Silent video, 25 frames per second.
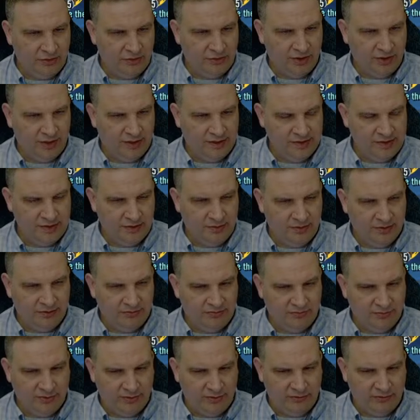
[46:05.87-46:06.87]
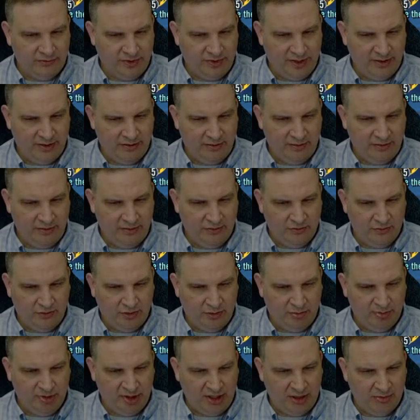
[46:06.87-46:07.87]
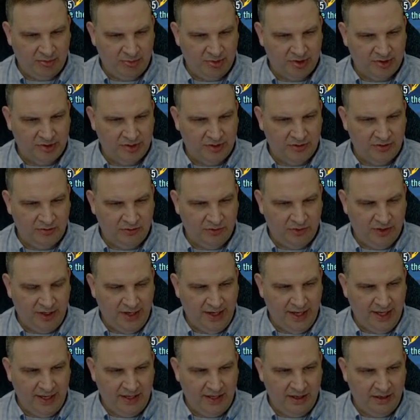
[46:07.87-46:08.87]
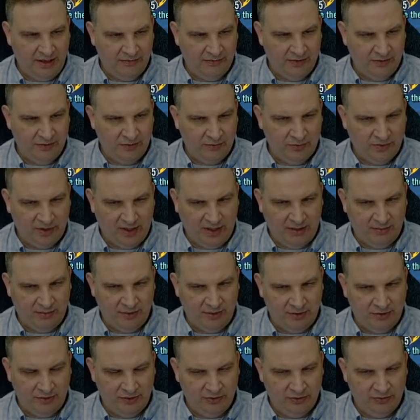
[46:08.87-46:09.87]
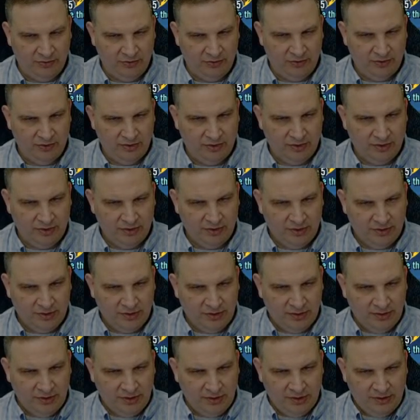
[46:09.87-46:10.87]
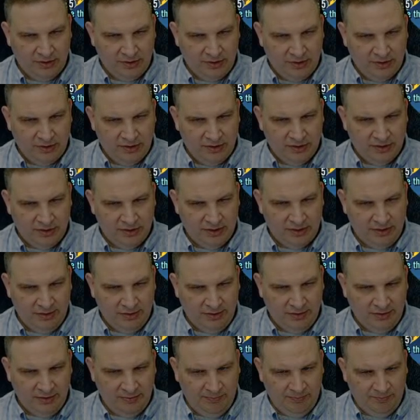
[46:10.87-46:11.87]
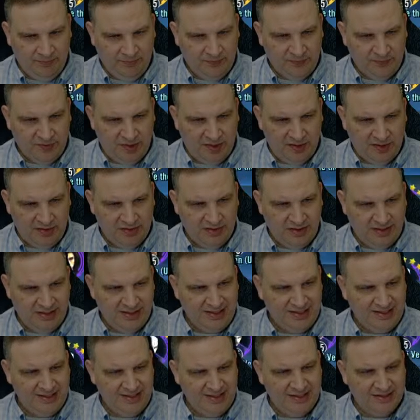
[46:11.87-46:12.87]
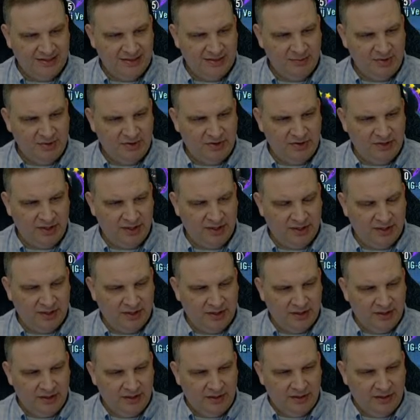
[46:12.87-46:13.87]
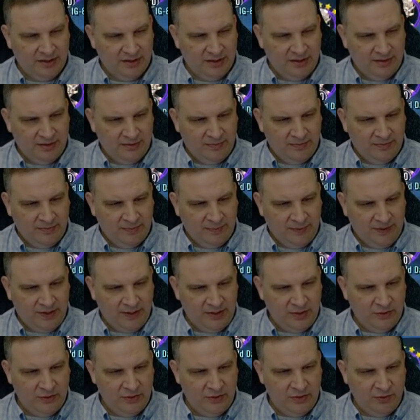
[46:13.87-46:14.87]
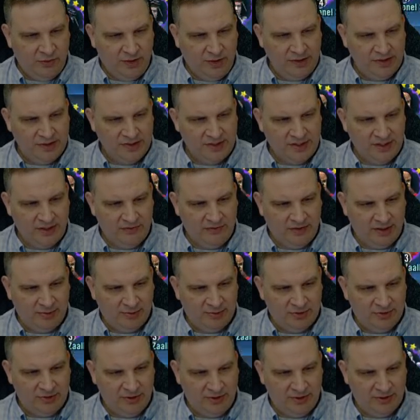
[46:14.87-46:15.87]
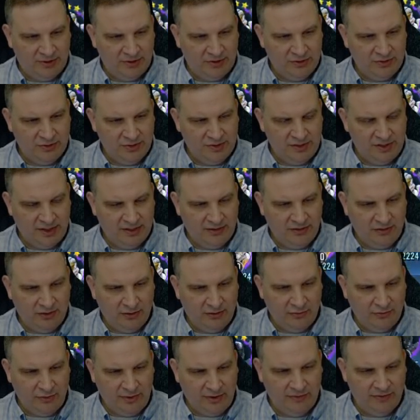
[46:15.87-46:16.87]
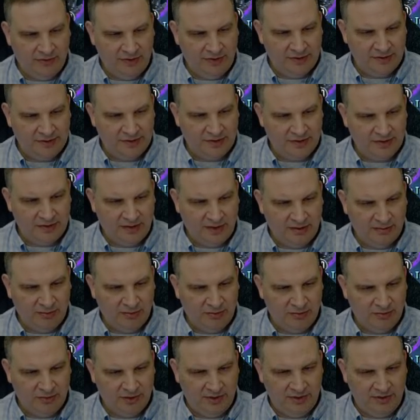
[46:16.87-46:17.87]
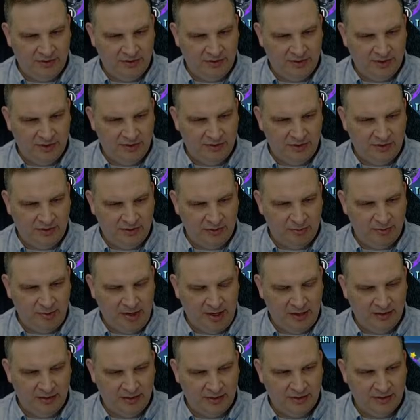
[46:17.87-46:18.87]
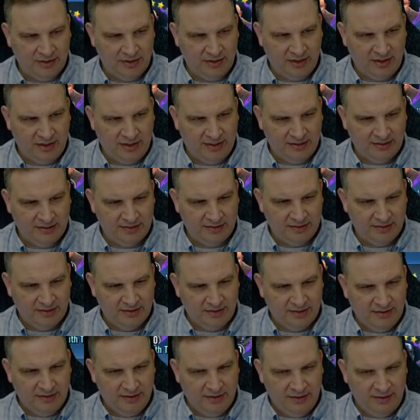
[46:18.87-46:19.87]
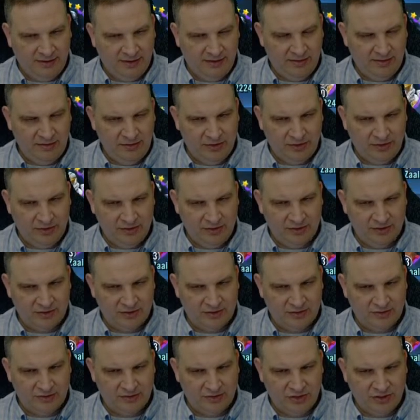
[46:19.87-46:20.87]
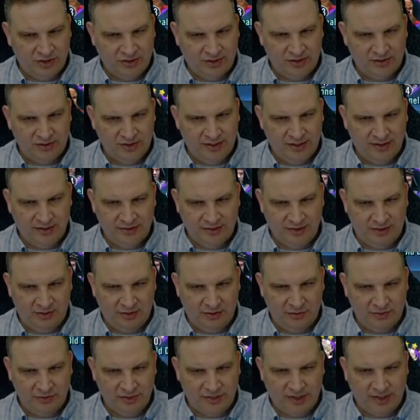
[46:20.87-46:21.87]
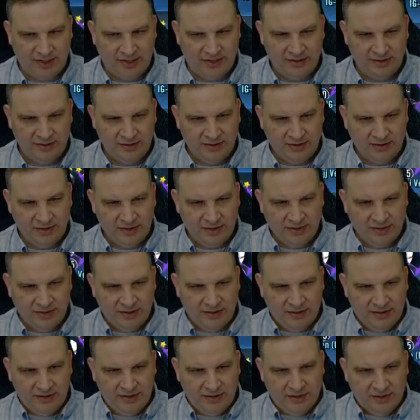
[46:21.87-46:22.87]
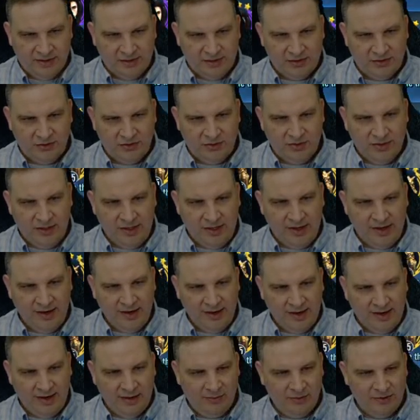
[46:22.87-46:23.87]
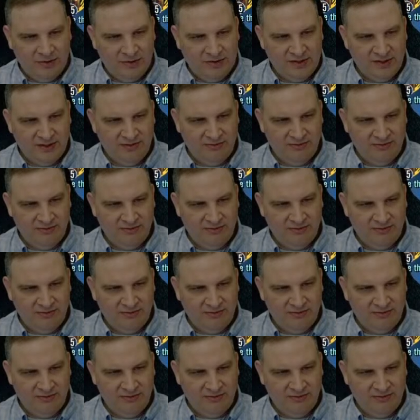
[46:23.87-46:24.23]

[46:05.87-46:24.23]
crazy with, with Vader or Palpatine or any of it. What I would do, um, uh, ah, let me think. You you want to save up so that as soon as that Darth Revan hits the table and you get Darth Malak unlocked, uh, you can just chuck Zetas on those guys. So yeah, I would say